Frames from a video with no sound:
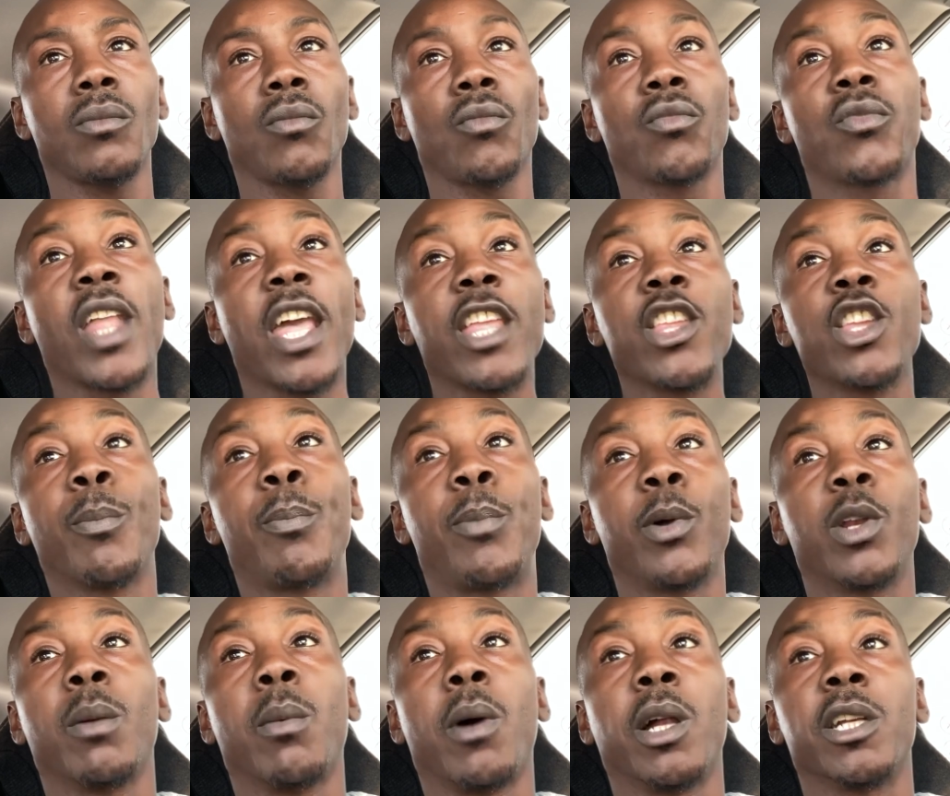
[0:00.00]
Then you
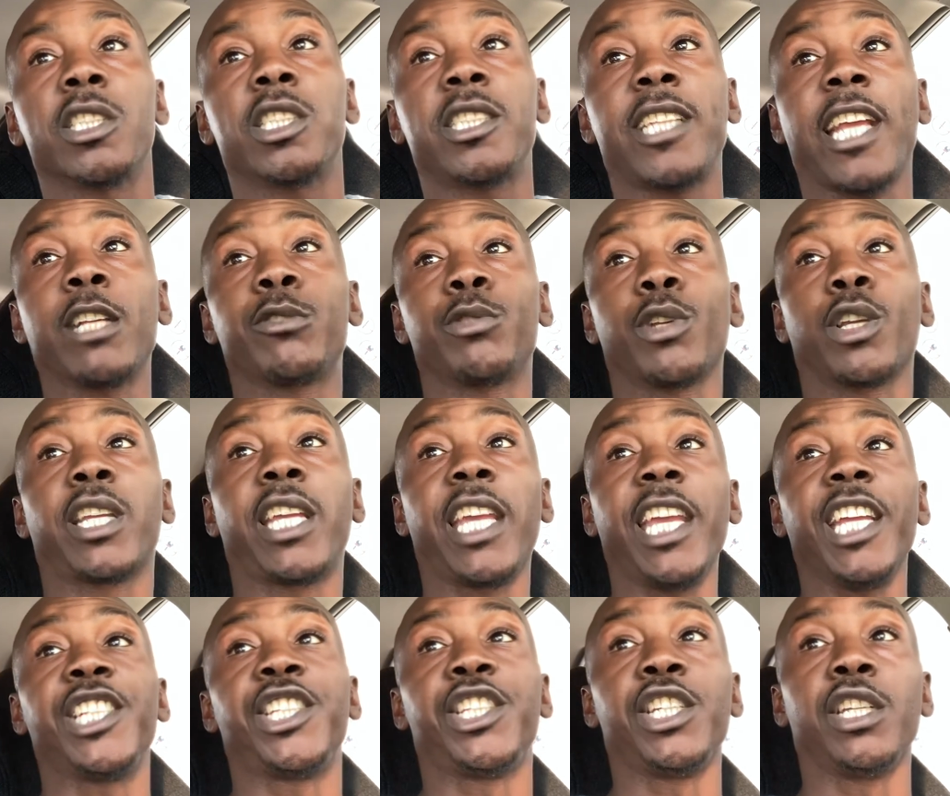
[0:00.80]
put him on the stage with
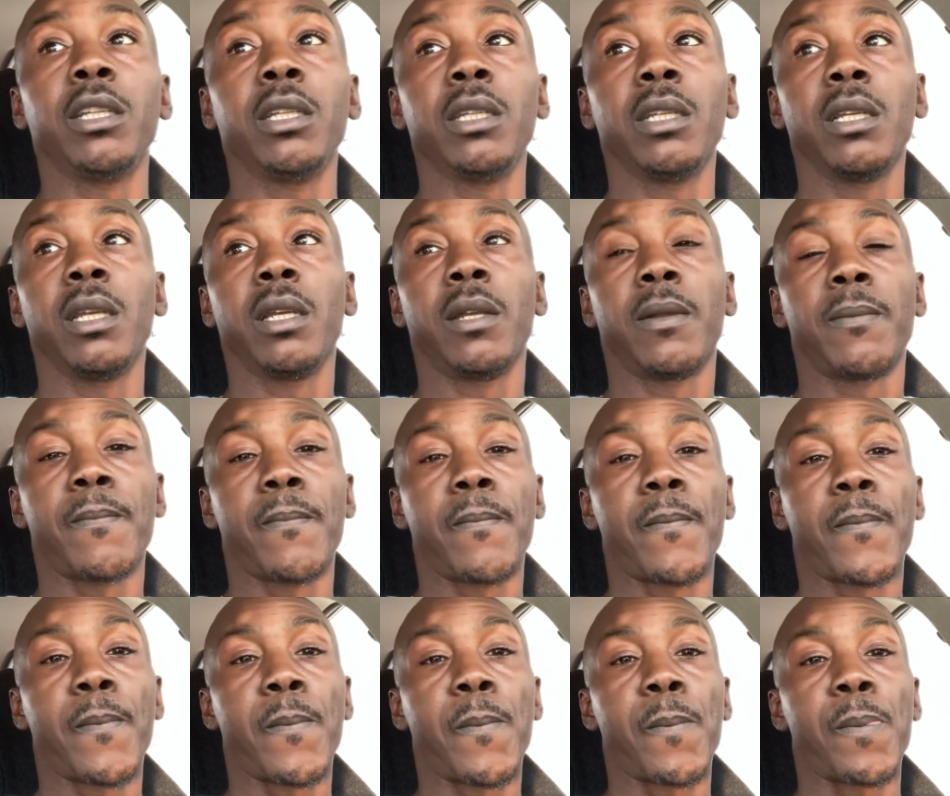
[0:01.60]
Geechee,
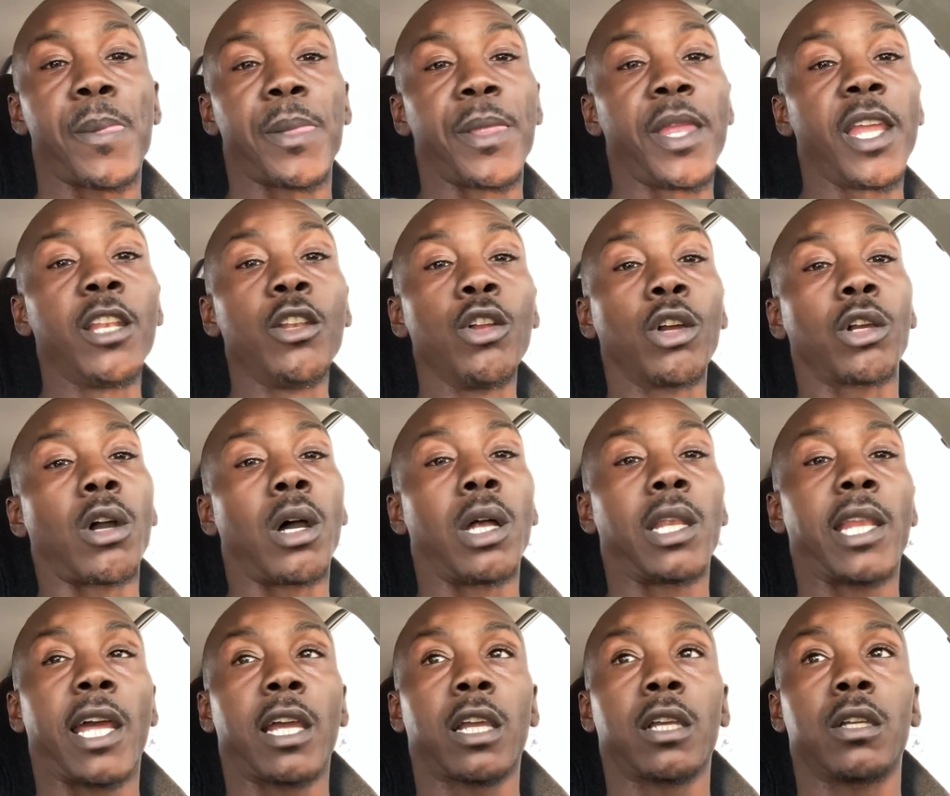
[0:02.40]
didn't look
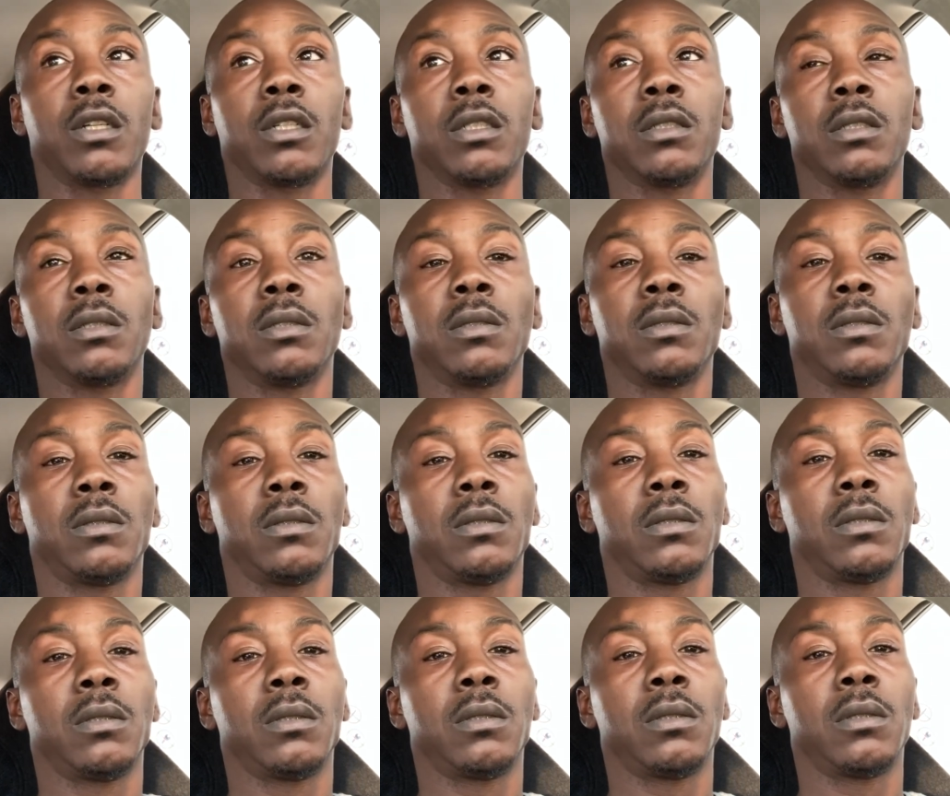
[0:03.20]
all that good.
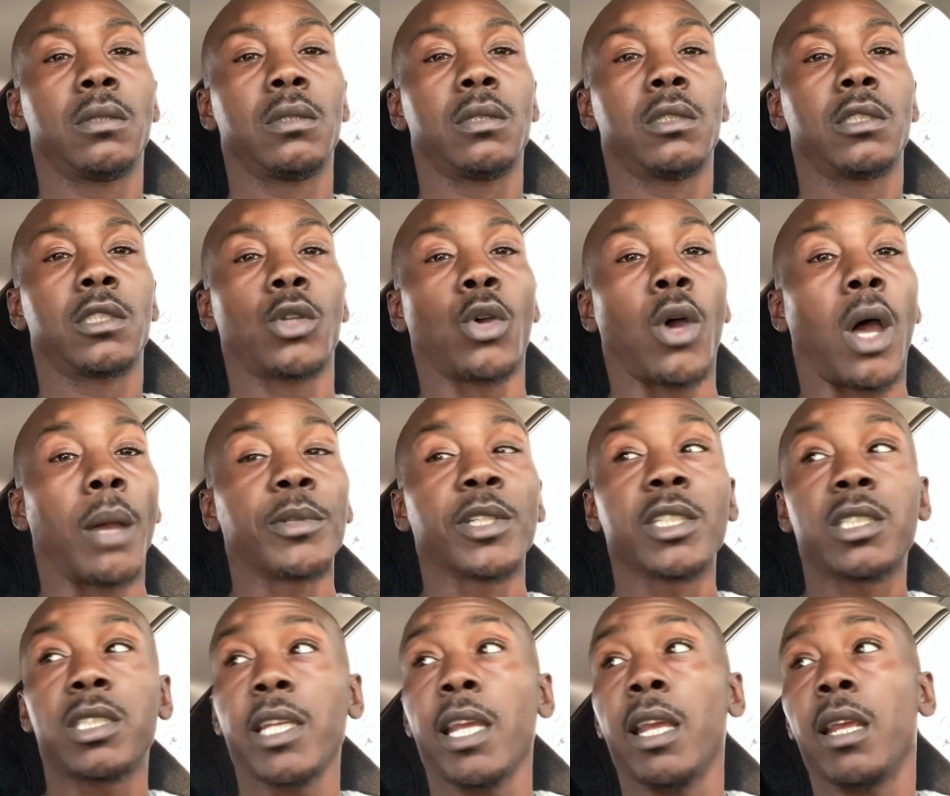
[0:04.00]
So I'm
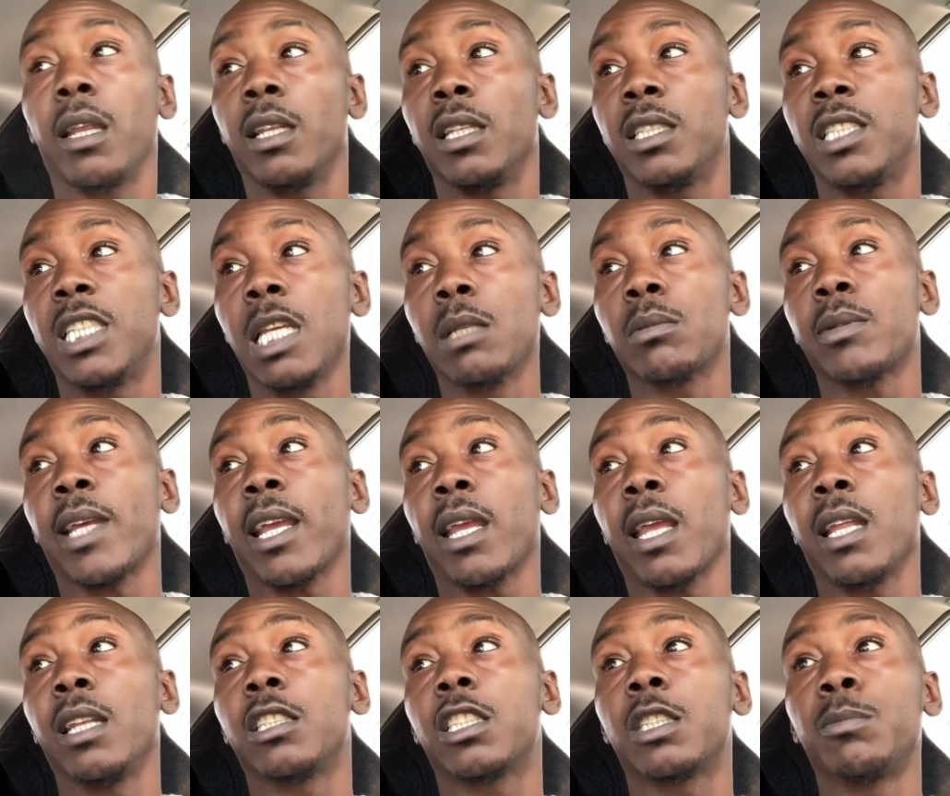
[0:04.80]
just saying, it seems
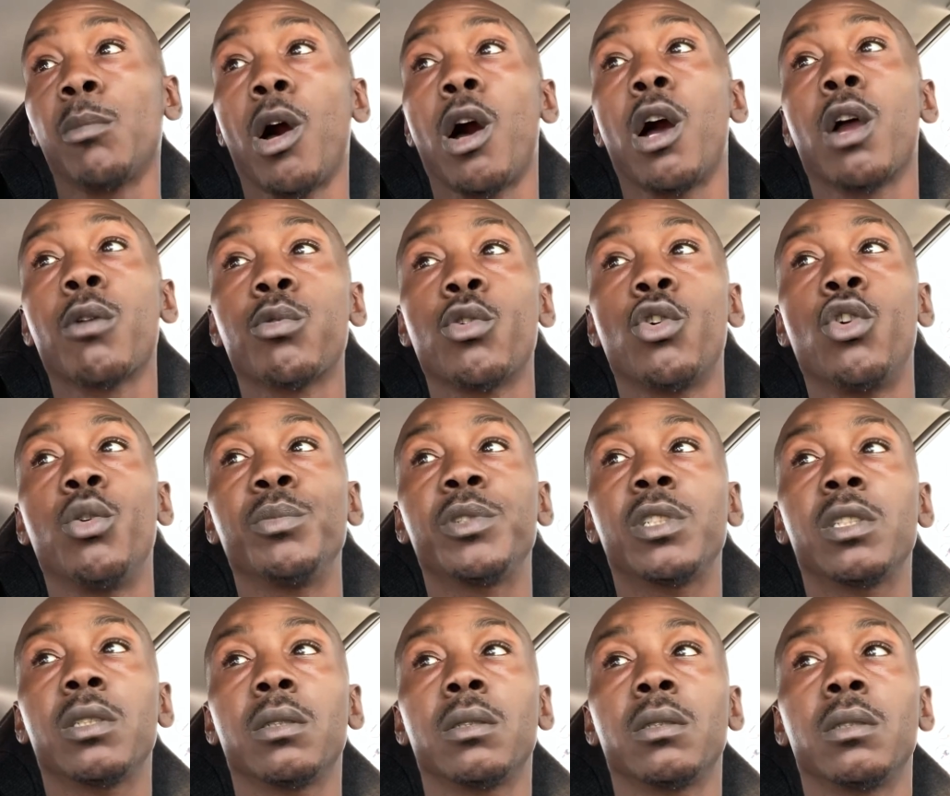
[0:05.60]
like in small
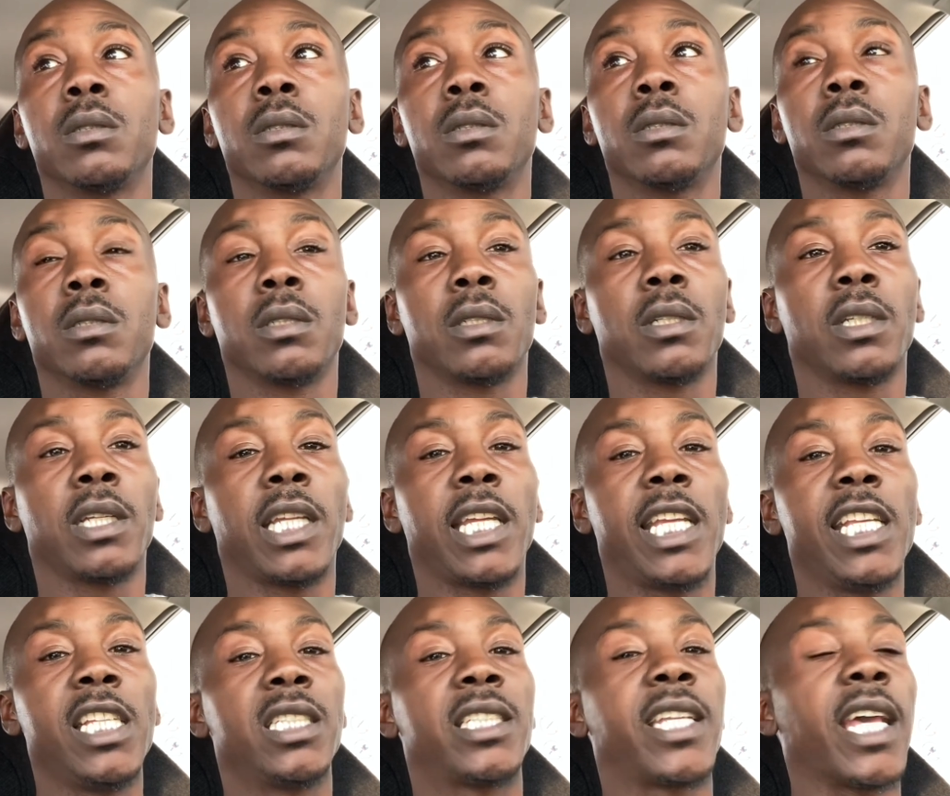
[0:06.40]
rooms,
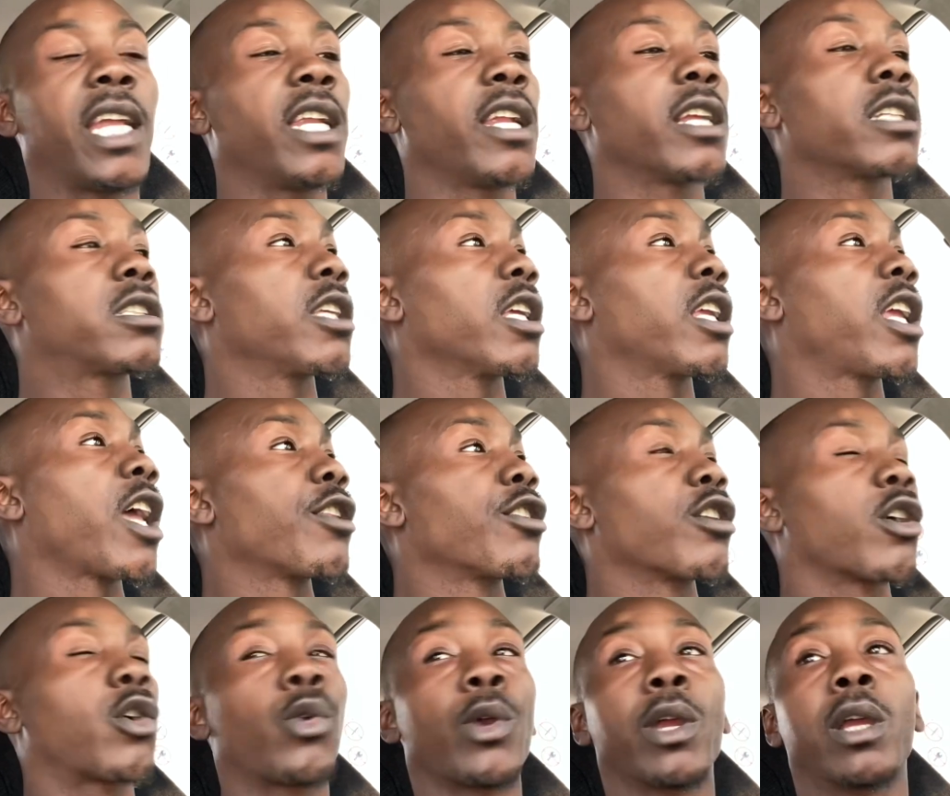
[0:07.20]
he's getting it
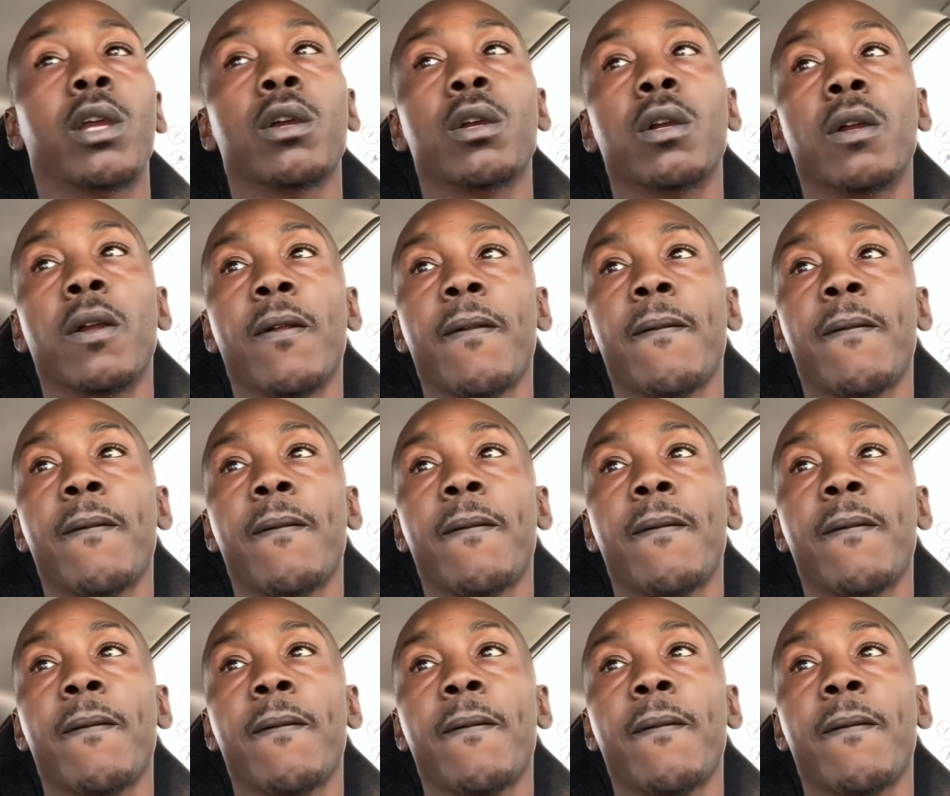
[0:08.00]
together quicker.